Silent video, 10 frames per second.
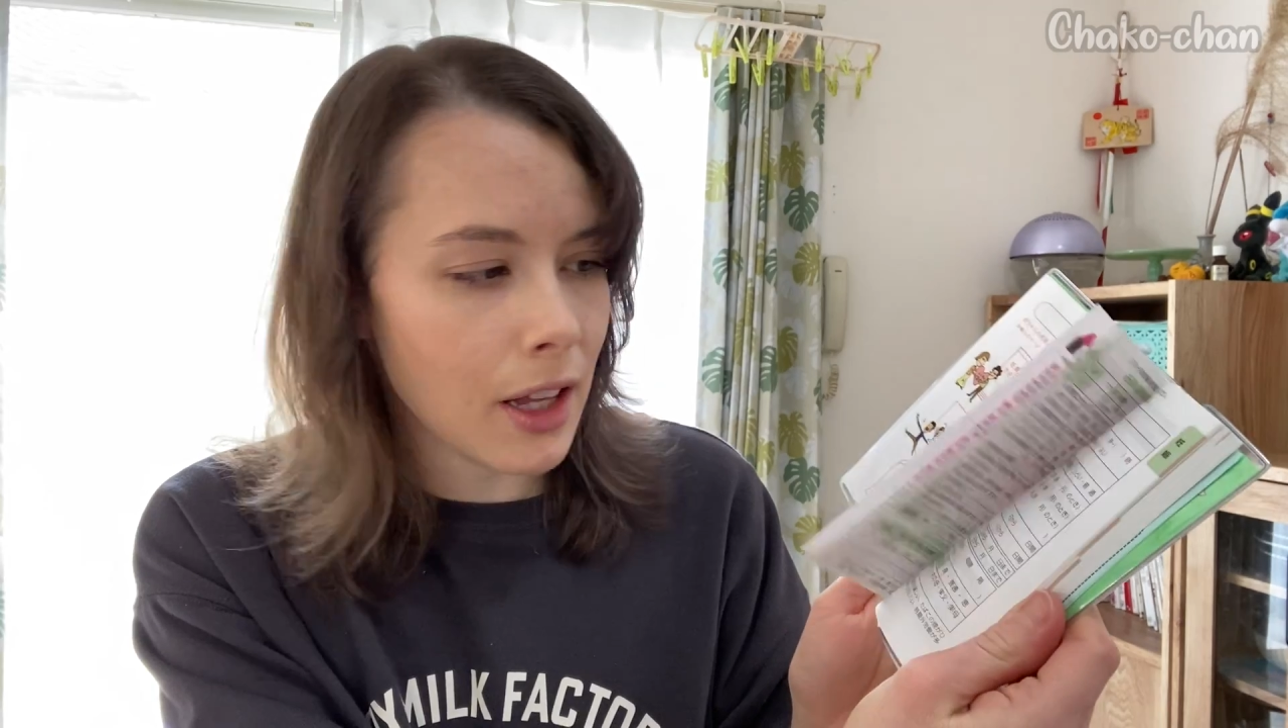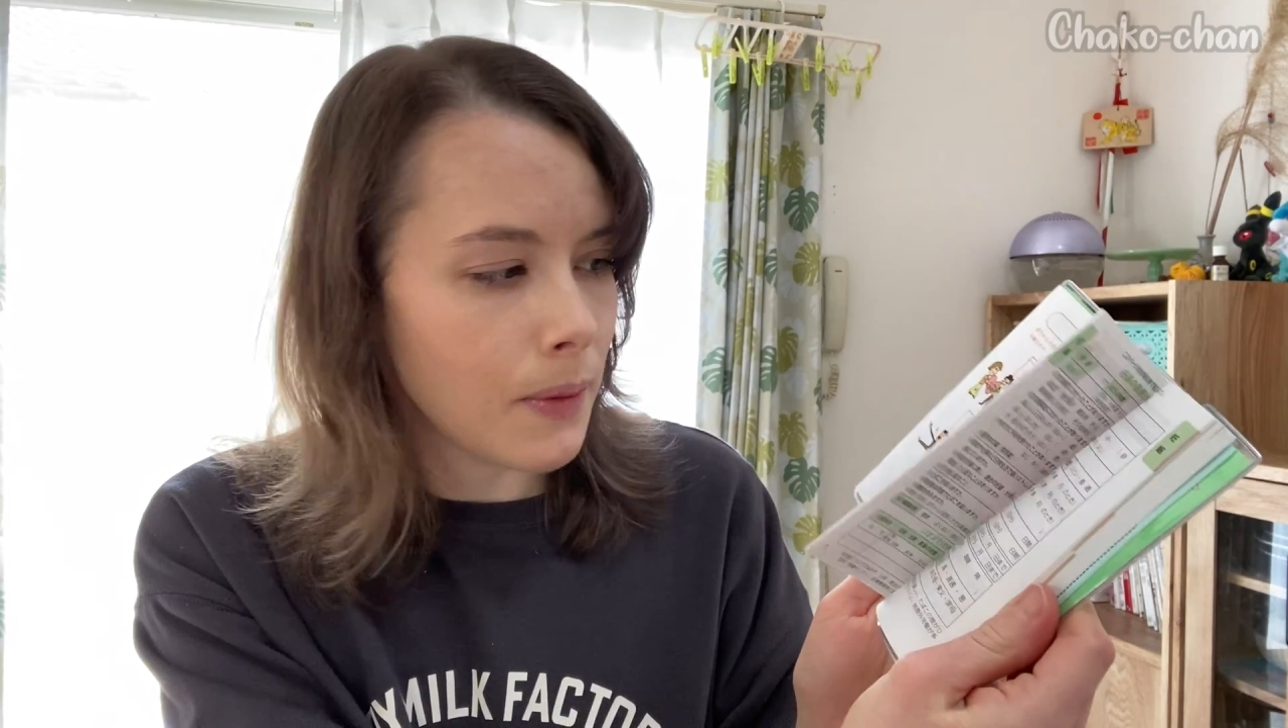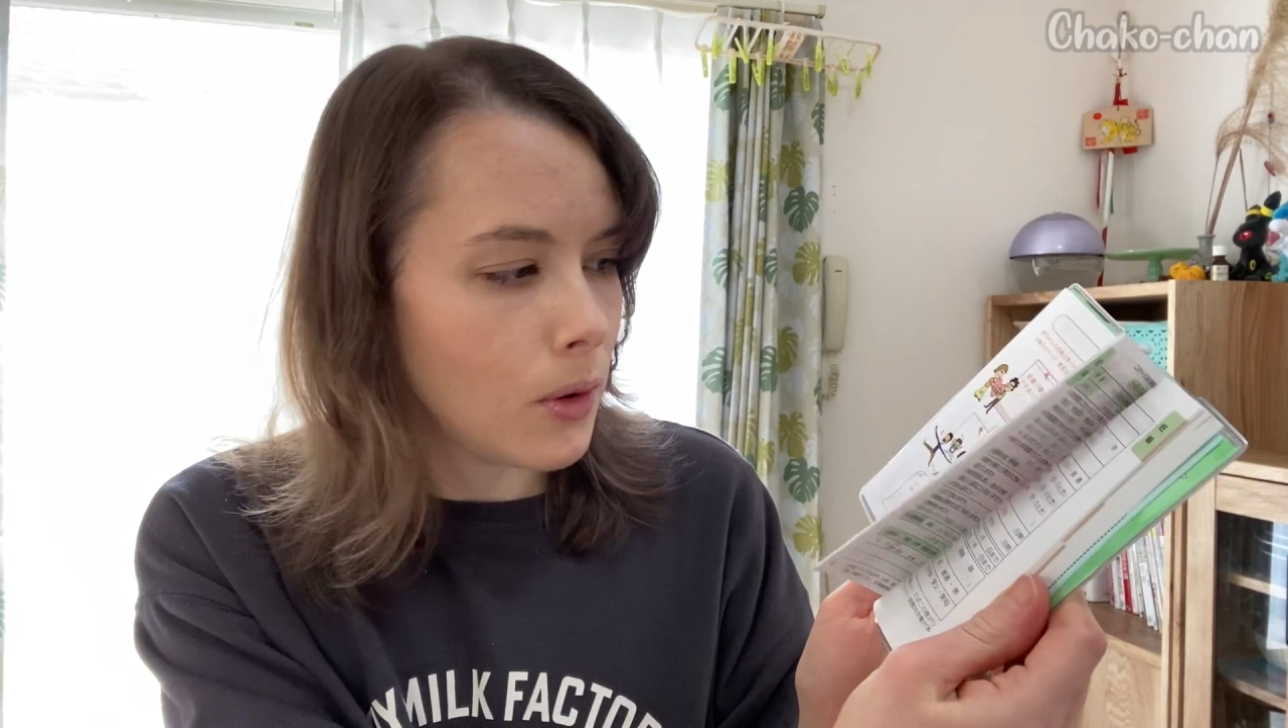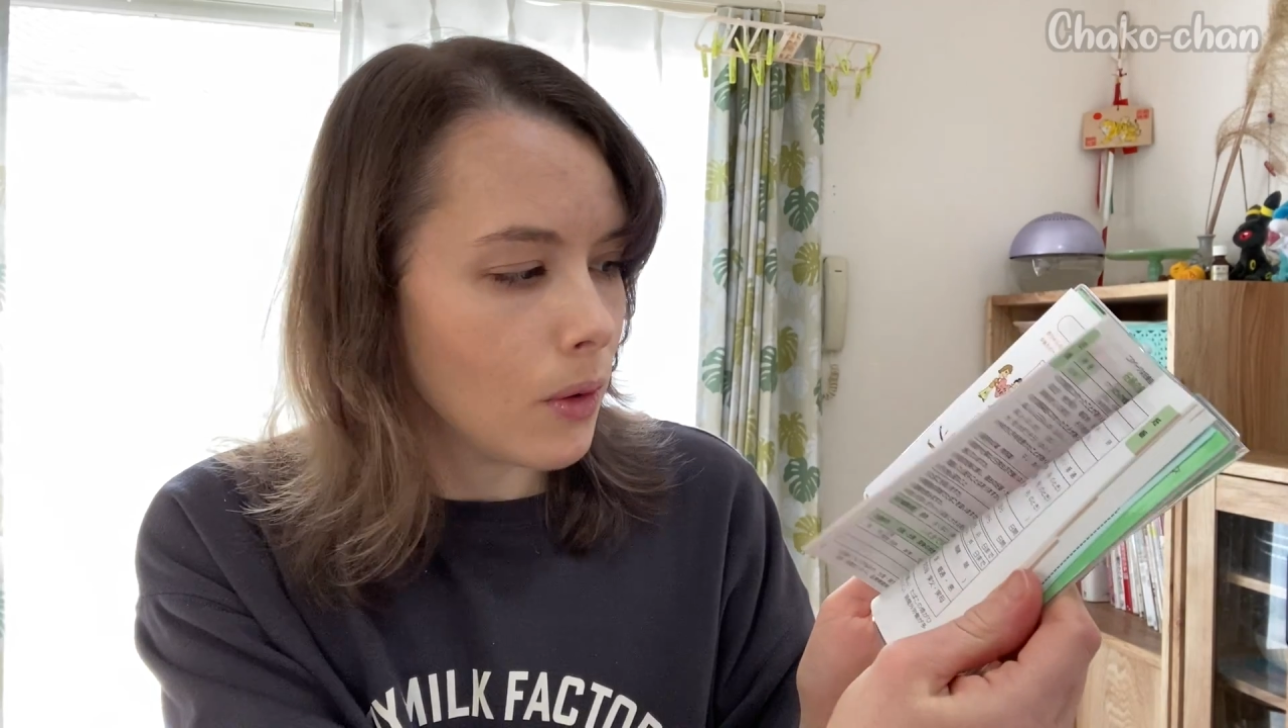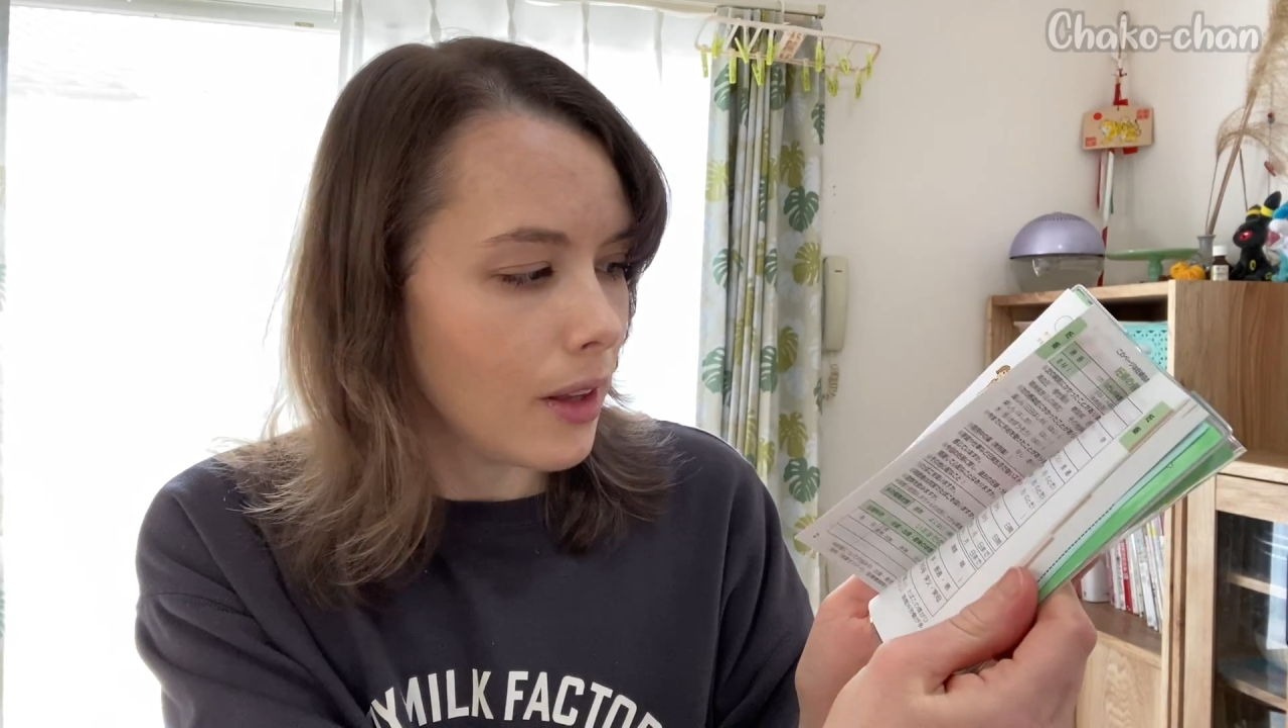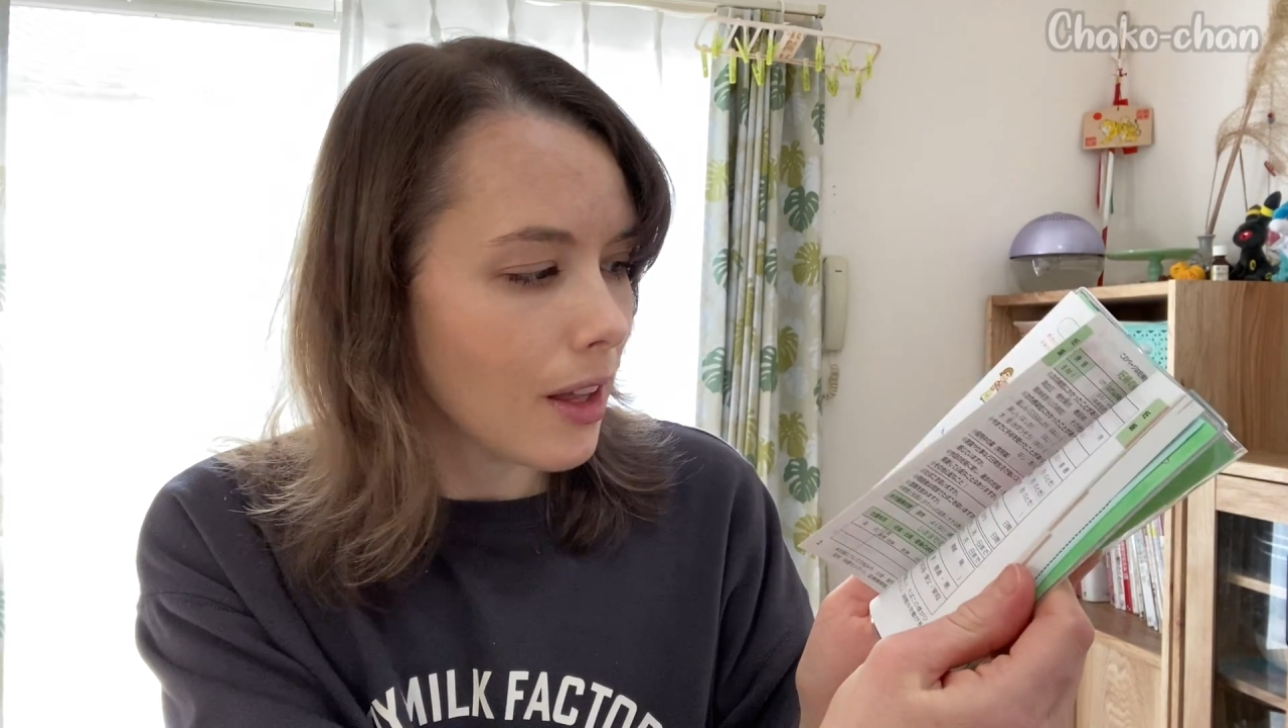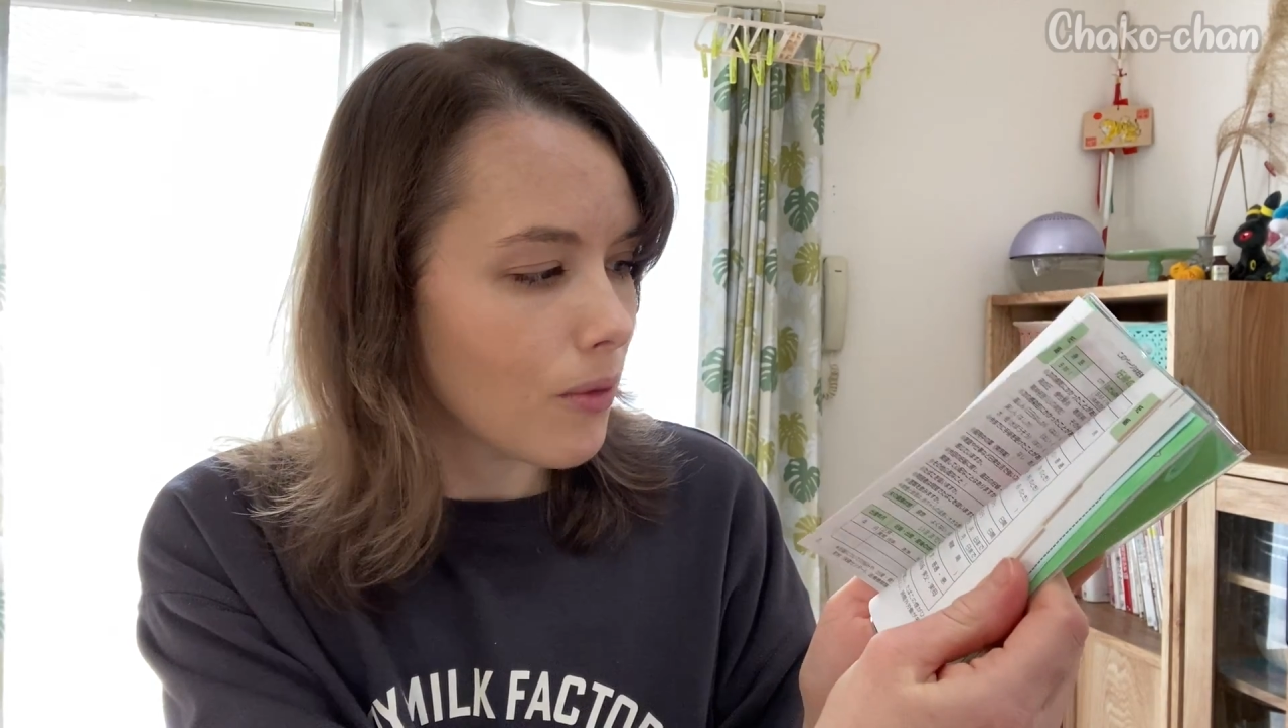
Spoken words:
gives you like